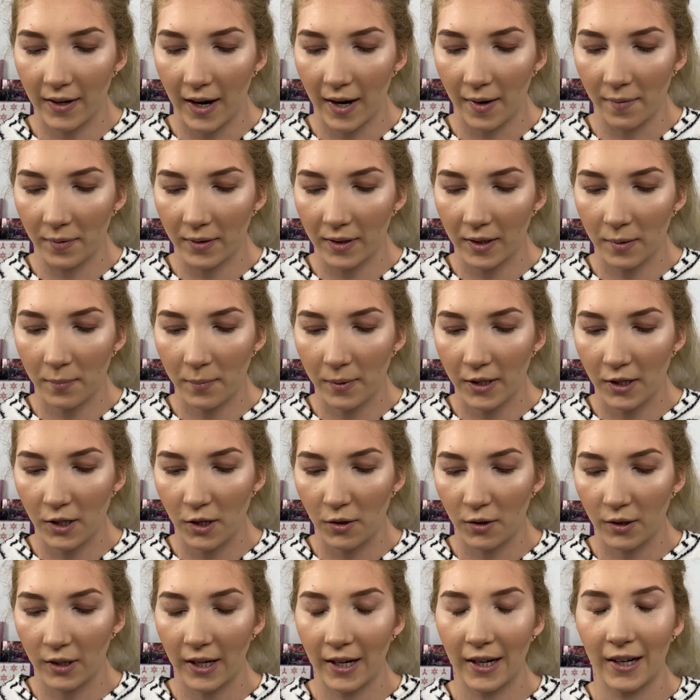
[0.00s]
I'm going to be
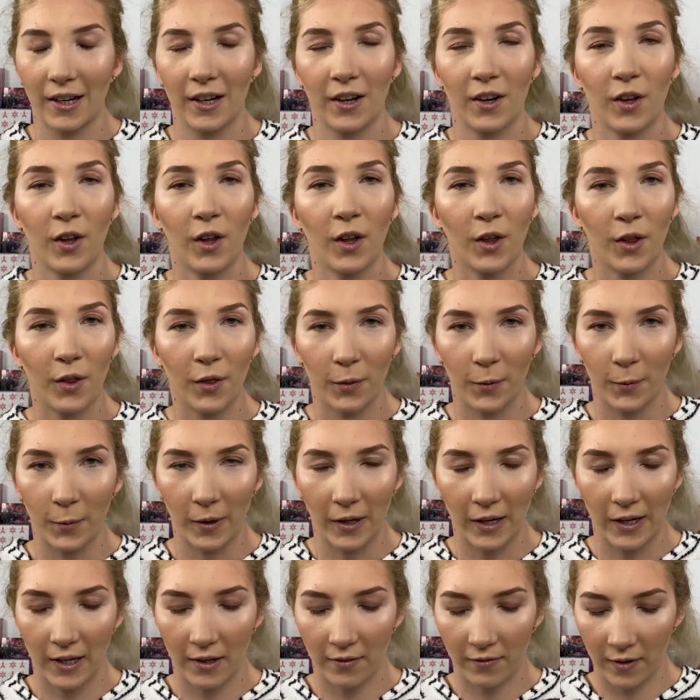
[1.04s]
using
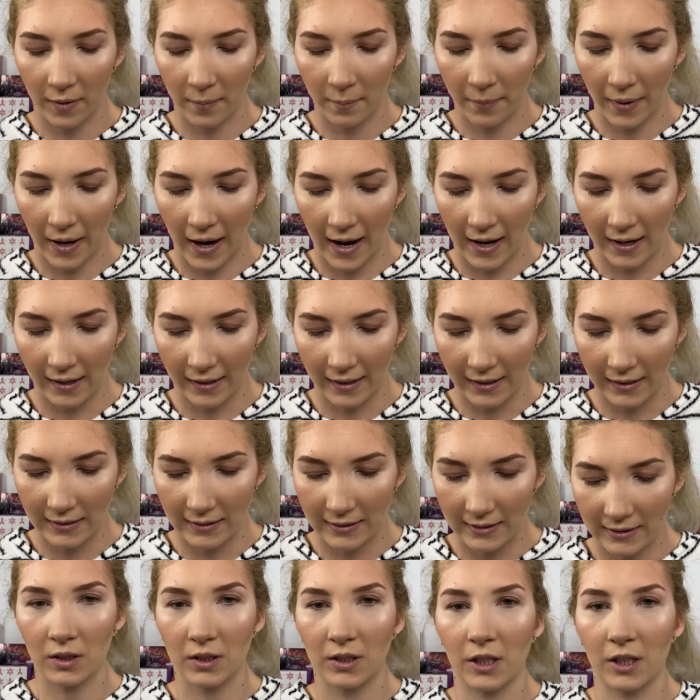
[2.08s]
3 different palettes.